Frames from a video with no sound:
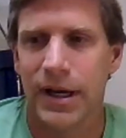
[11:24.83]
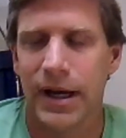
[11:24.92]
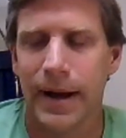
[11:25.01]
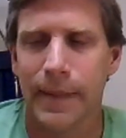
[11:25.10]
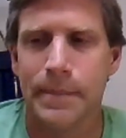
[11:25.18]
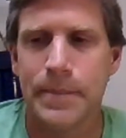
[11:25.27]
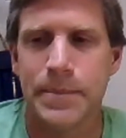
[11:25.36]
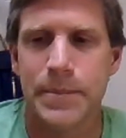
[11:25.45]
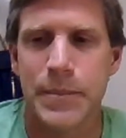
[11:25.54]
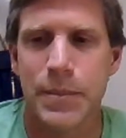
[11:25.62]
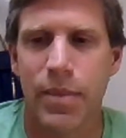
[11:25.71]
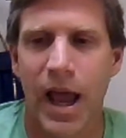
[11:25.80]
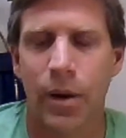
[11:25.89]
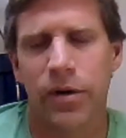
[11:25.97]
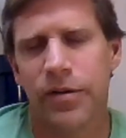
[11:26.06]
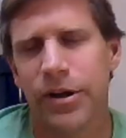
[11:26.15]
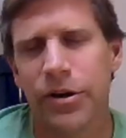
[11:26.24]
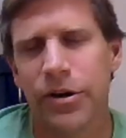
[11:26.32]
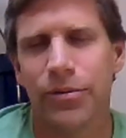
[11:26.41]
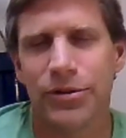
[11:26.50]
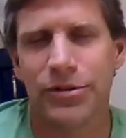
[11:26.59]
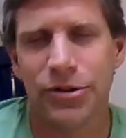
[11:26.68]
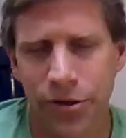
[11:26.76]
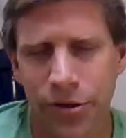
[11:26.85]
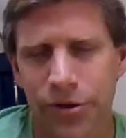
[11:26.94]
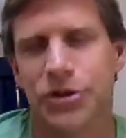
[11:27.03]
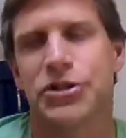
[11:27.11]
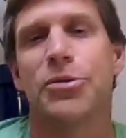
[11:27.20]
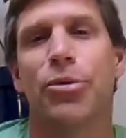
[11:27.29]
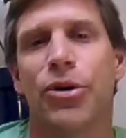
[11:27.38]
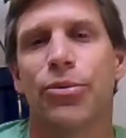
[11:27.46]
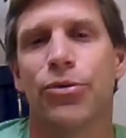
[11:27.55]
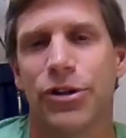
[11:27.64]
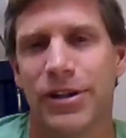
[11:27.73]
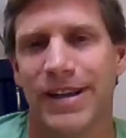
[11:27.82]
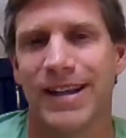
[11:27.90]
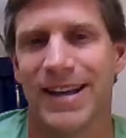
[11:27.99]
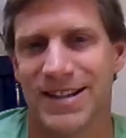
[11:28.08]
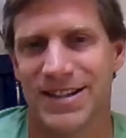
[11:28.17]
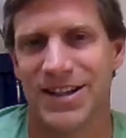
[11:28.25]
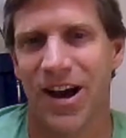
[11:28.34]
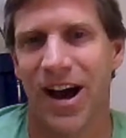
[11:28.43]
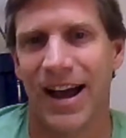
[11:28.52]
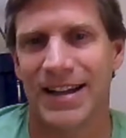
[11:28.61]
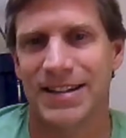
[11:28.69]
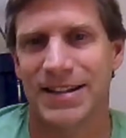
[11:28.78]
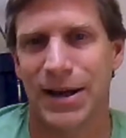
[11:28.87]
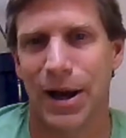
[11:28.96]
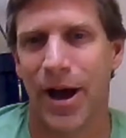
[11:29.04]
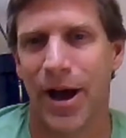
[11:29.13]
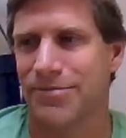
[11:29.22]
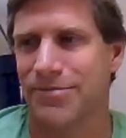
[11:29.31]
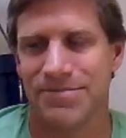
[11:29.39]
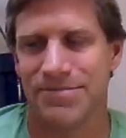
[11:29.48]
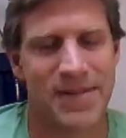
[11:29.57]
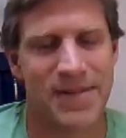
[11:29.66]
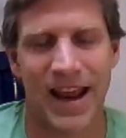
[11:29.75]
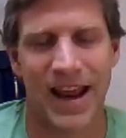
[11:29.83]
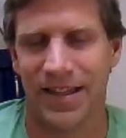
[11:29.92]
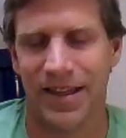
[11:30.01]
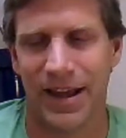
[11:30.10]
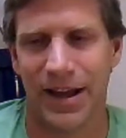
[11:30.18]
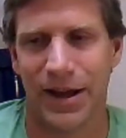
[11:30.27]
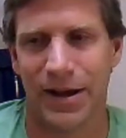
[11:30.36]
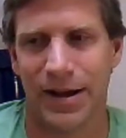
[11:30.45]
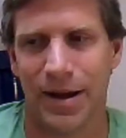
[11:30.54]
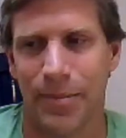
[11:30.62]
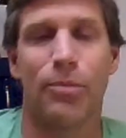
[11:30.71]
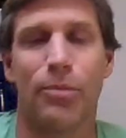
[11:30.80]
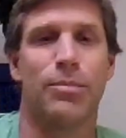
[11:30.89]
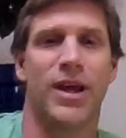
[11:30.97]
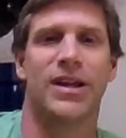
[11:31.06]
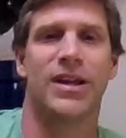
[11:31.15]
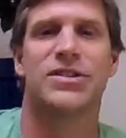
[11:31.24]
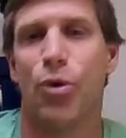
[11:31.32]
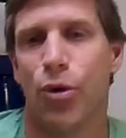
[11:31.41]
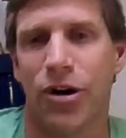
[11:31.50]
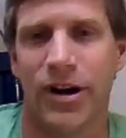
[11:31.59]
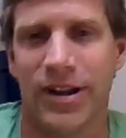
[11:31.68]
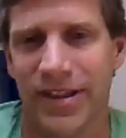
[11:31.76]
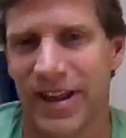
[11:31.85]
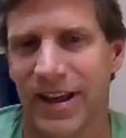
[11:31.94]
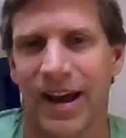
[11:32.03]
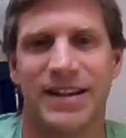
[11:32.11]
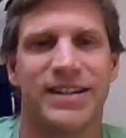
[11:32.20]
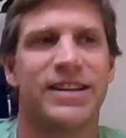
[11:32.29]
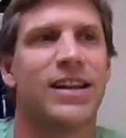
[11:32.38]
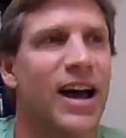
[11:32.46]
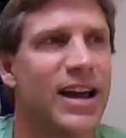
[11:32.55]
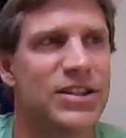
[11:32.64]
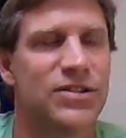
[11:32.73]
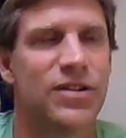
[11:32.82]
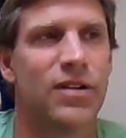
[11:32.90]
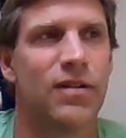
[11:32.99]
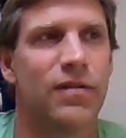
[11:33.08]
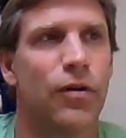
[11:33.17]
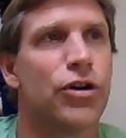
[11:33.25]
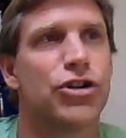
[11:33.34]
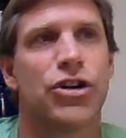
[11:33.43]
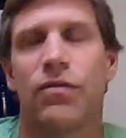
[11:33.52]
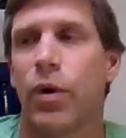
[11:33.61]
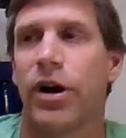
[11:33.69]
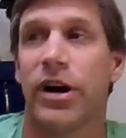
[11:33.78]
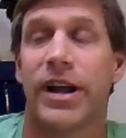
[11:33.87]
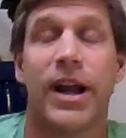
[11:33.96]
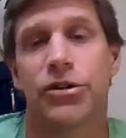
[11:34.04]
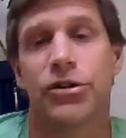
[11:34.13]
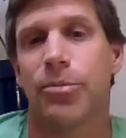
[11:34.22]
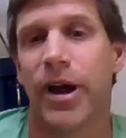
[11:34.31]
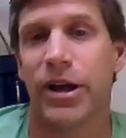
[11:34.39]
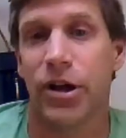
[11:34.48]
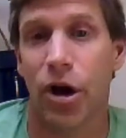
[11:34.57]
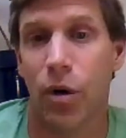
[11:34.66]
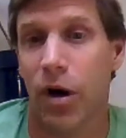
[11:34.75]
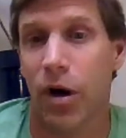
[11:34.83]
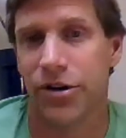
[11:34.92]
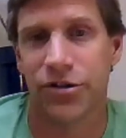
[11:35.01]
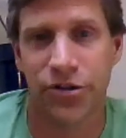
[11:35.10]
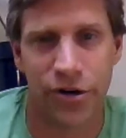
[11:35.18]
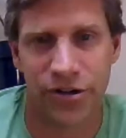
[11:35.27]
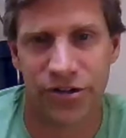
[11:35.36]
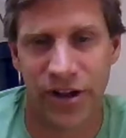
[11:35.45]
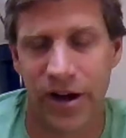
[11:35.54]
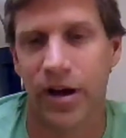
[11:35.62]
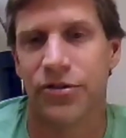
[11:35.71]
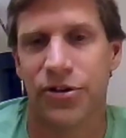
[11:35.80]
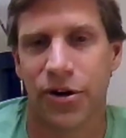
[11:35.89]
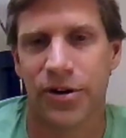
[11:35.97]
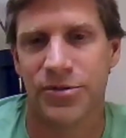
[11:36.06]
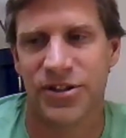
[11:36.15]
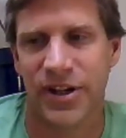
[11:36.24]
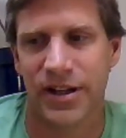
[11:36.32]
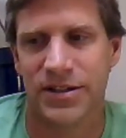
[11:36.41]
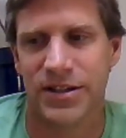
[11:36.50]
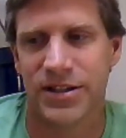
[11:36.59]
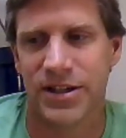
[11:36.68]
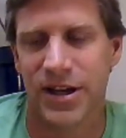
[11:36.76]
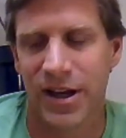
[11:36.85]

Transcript: Um, however, you know, two thirds of the book really is not about anything about me. It's more the idealized version of where a character might go under a certain set of circumstances.